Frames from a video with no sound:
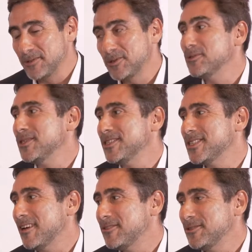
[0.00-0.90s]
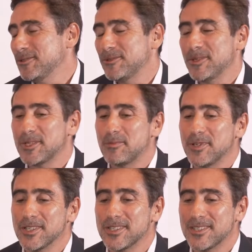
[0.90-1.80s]
to do it this afternoon to
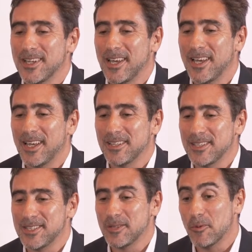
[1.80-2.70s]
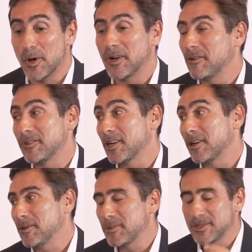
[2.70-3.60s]
experience at least the water of the
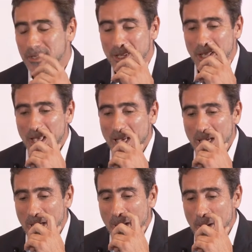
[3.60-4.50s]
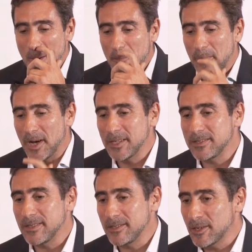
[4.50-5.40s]
Caribbean.
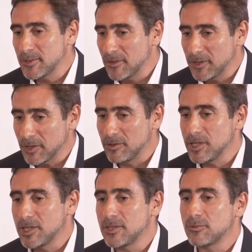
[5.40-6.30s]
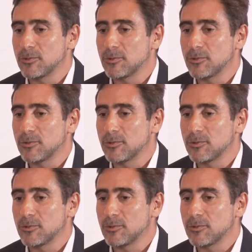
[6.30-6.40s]
But in terms of the conditions,